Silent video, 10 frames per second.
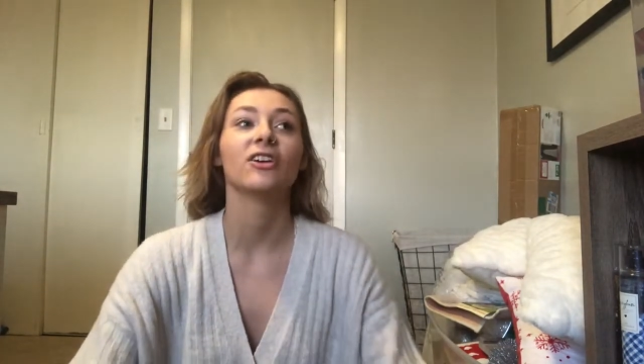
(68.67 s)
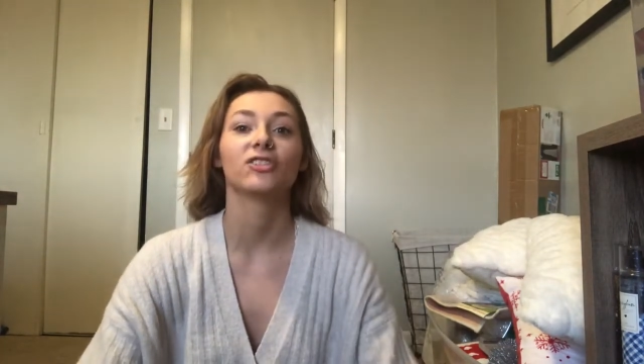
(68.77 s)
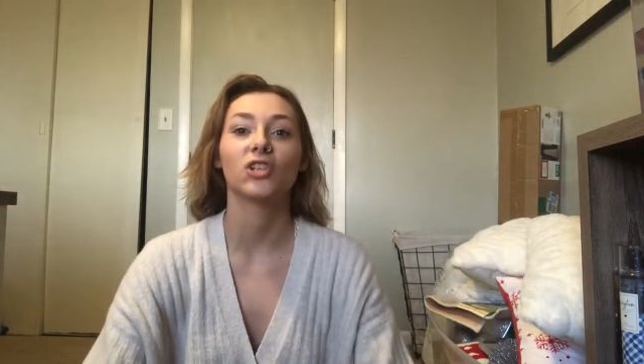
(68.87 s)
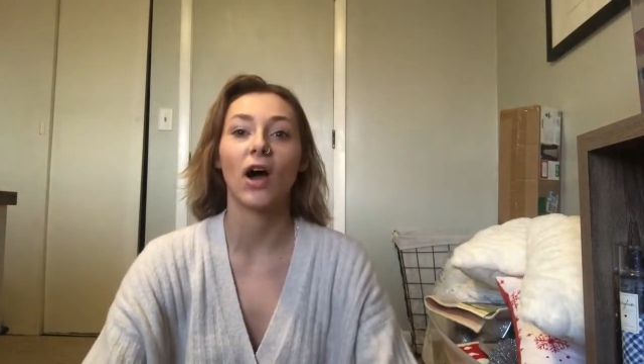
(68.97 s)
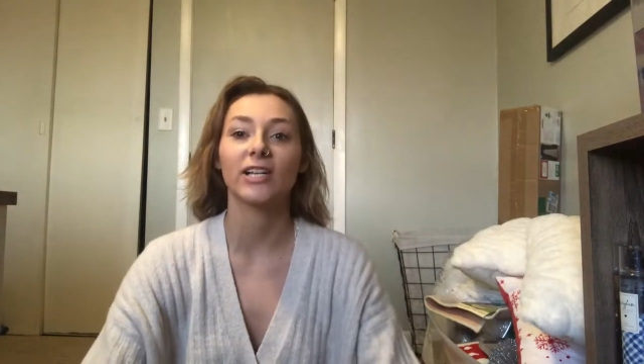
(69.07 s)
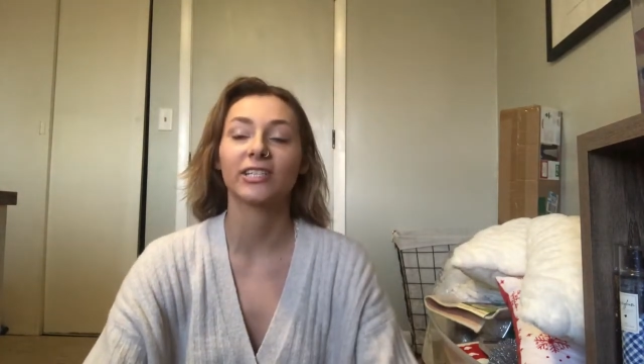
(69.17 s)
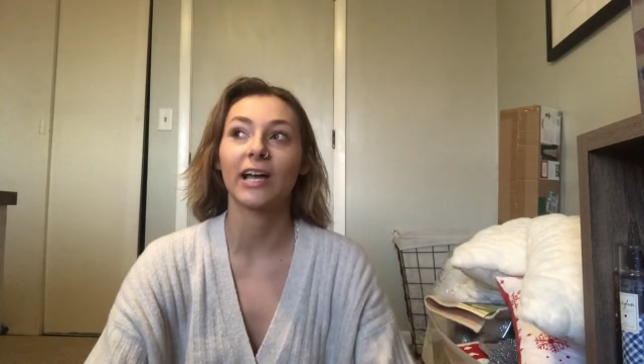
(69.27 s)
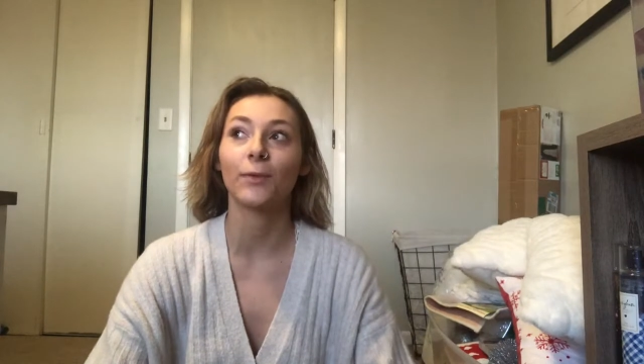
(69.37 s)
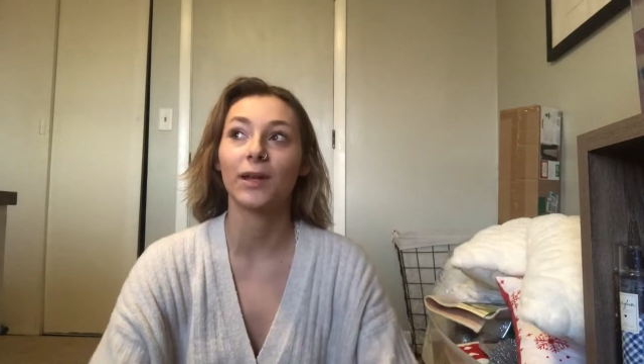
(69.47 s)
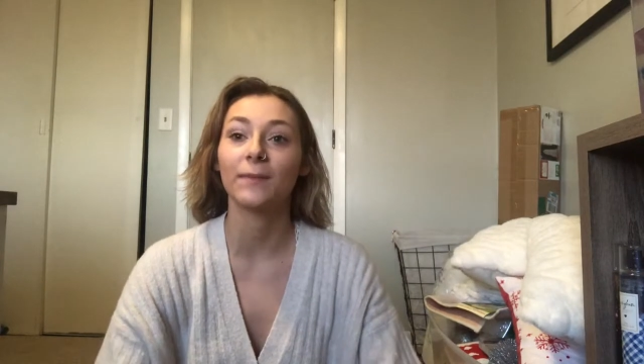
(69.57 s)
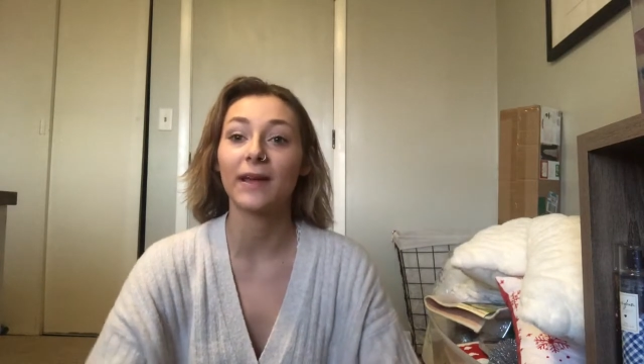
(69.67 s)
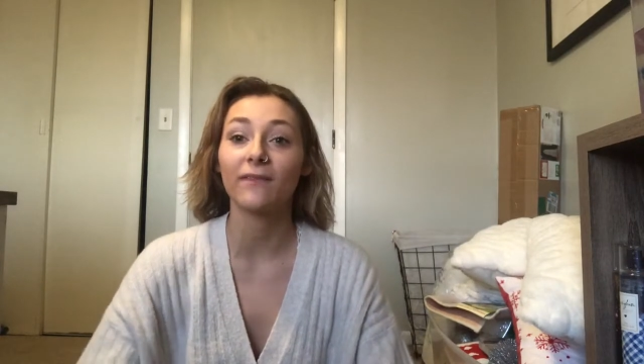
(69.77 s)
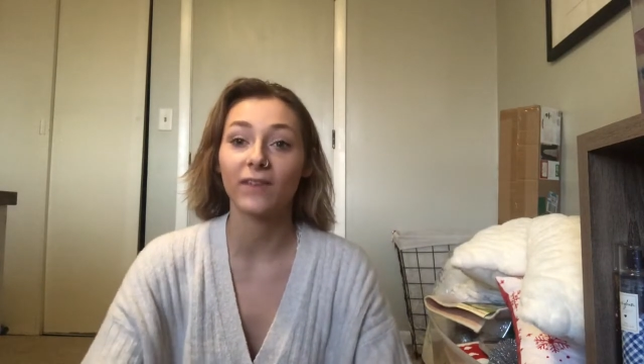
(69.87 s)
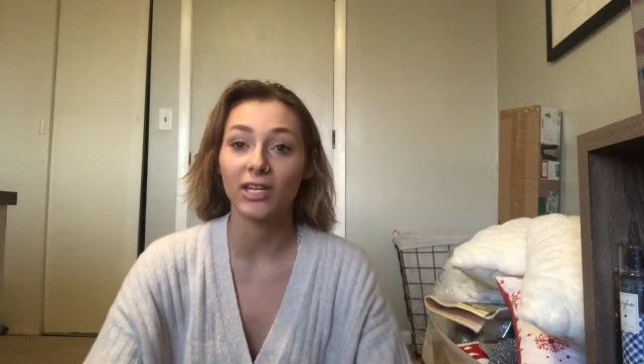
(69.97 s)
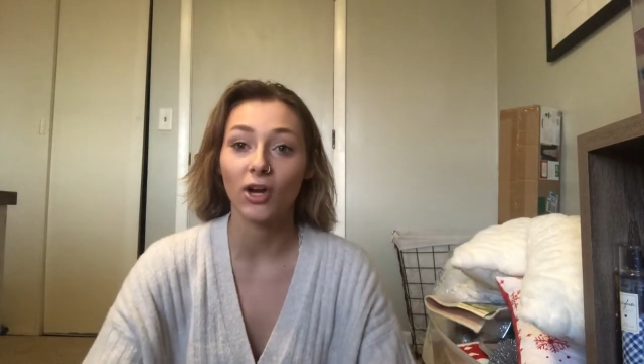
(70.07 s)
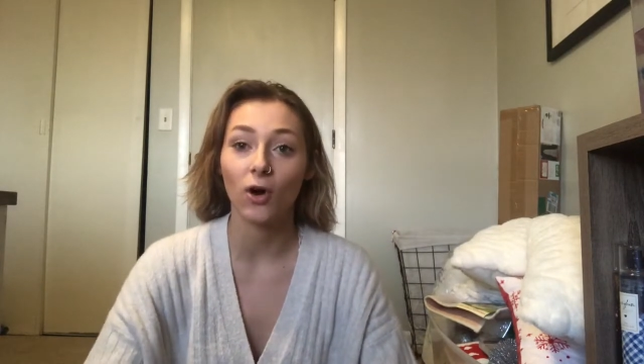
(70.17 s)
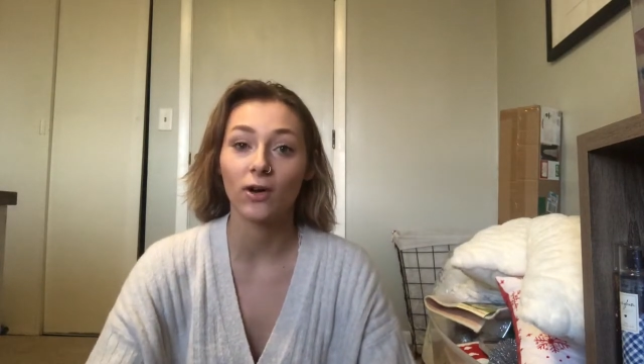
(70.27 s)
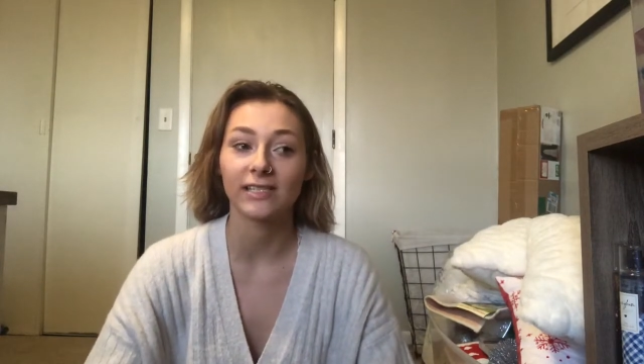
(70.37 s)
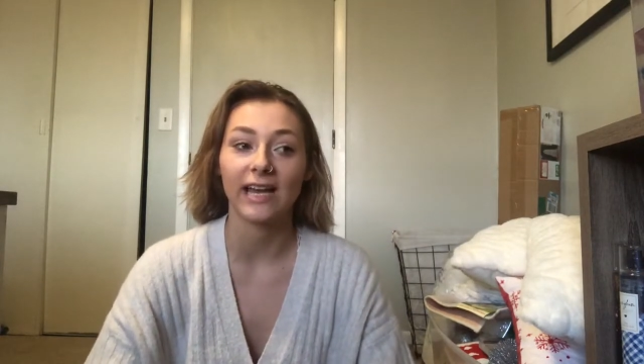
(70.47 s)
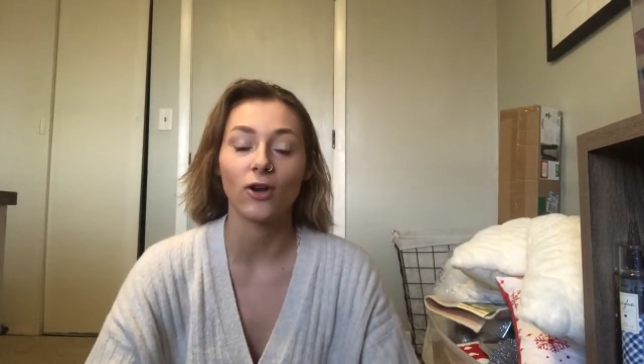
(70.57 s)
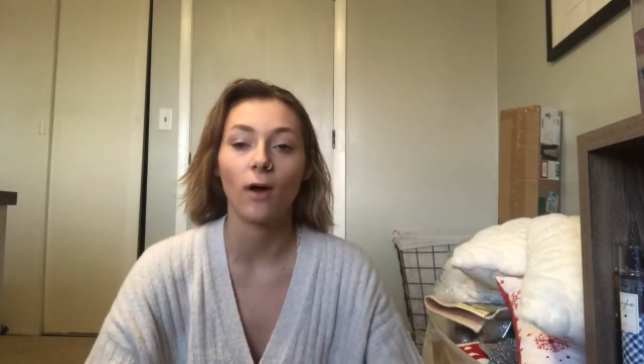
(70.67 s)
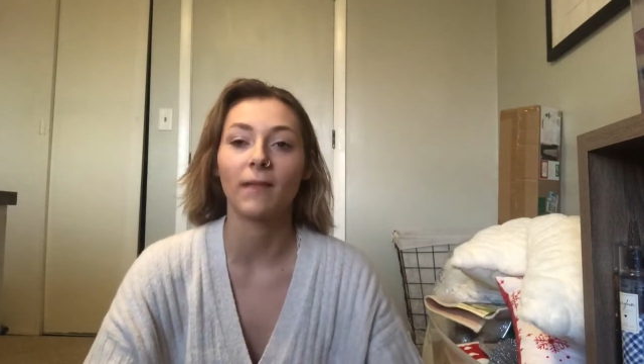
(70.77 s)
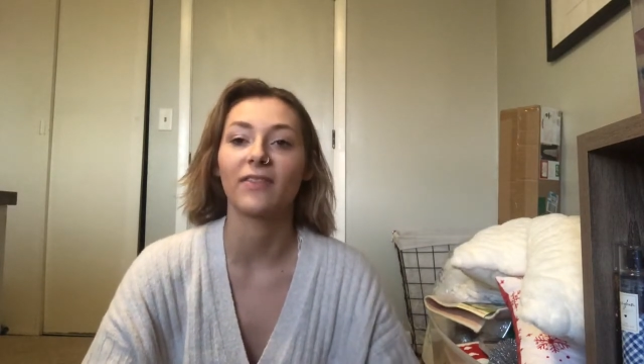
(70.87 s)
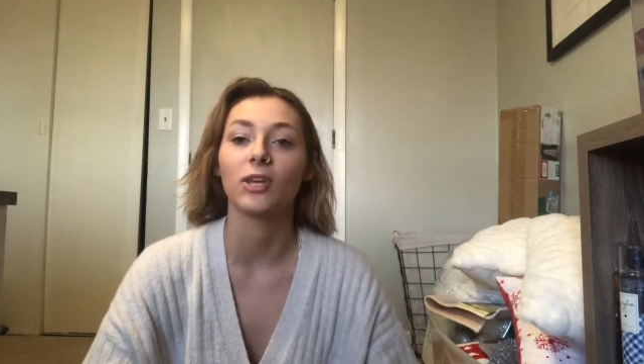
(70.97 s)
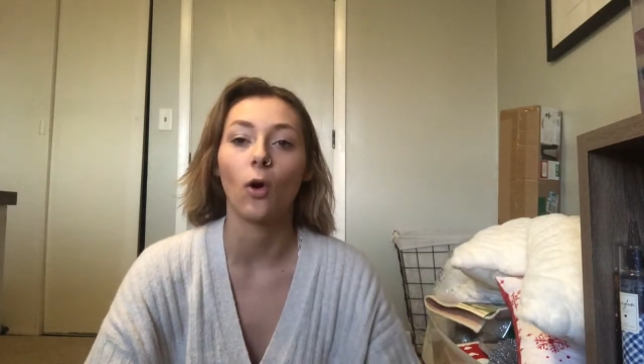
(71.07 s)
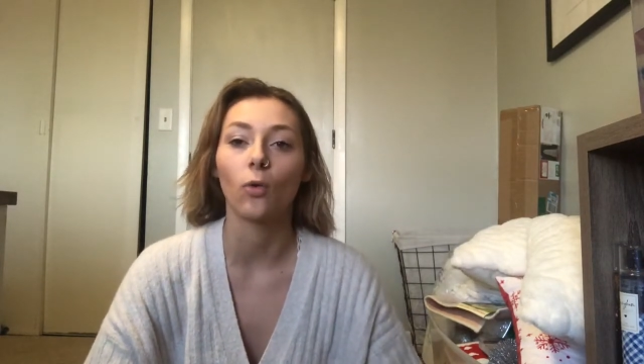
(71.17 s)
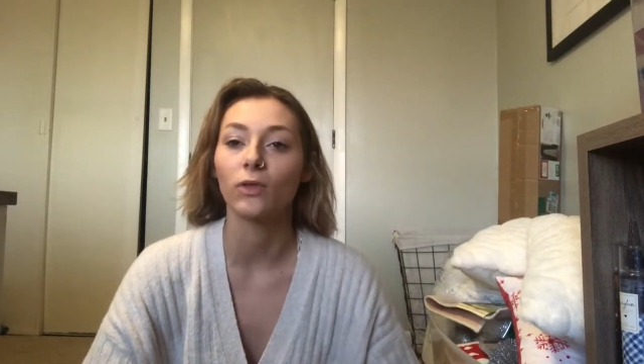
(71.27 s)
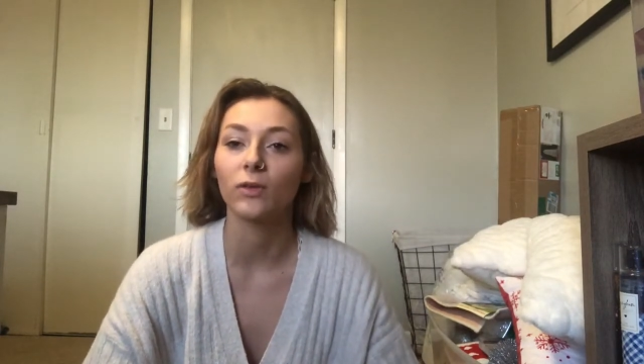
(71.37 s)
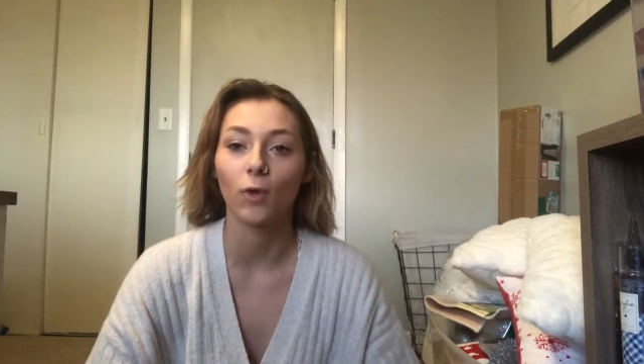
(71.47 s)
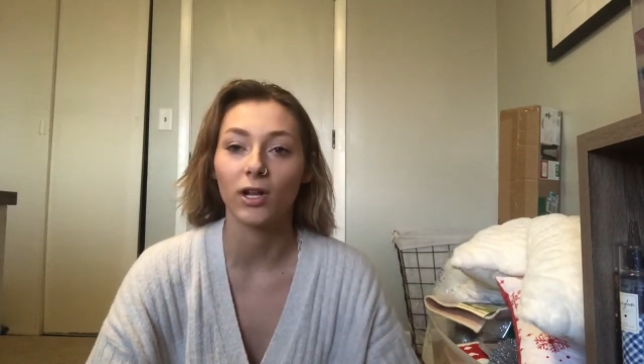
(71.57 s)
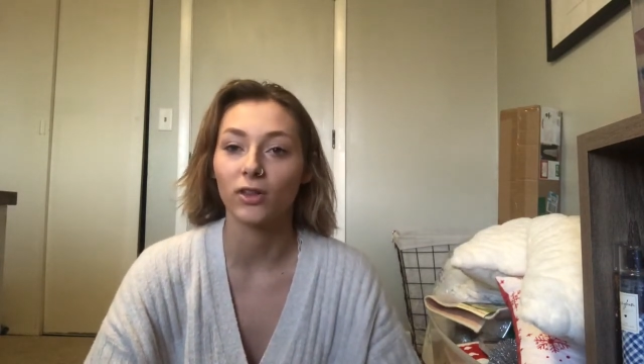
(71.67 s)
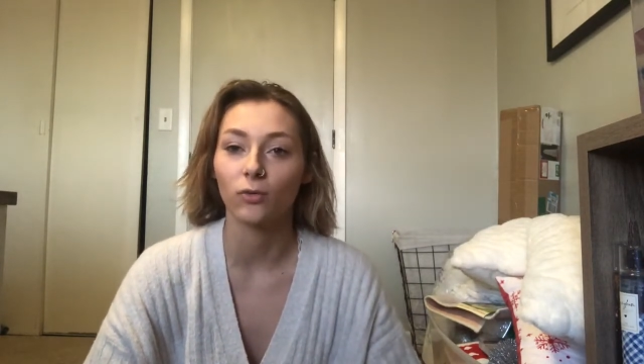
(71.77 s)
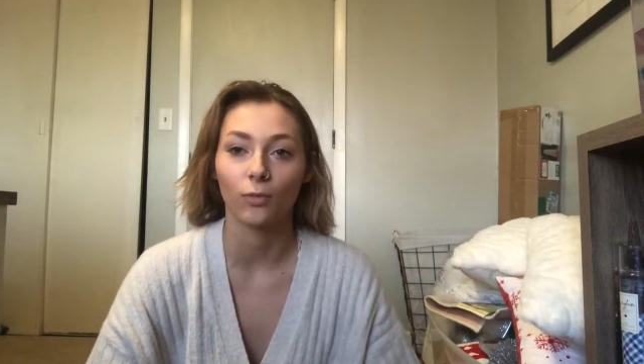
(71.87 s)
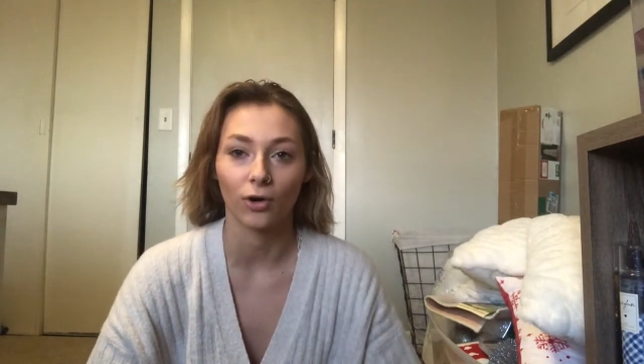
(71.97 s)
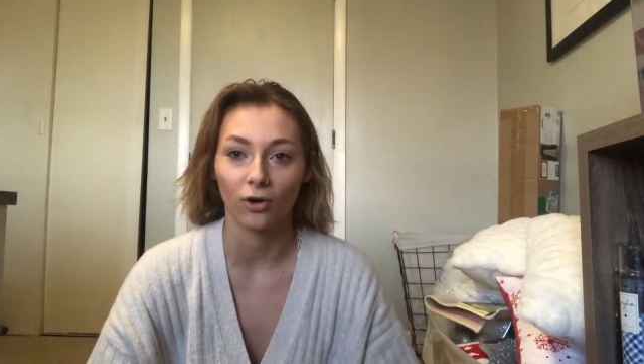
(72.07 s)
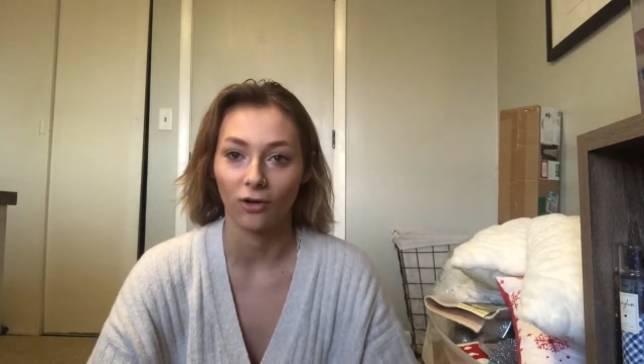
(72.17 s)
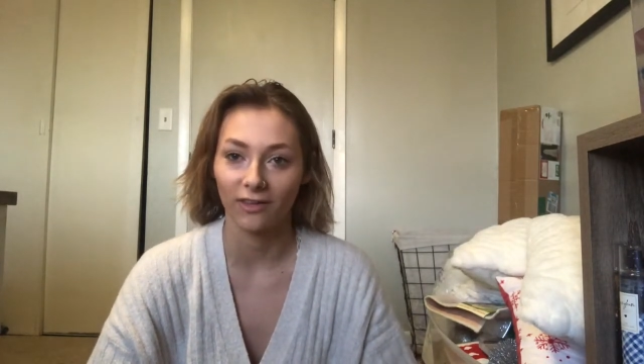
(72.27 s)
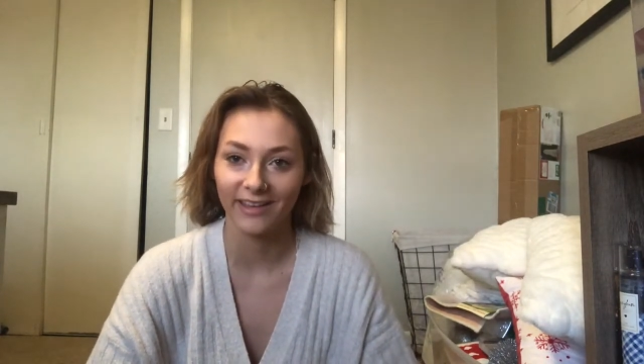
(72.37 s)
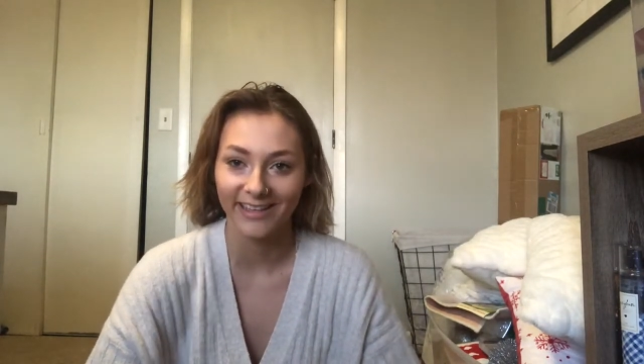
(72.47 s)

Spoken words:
So I just kind of wanted to make a video because I know I'm not the only one in the world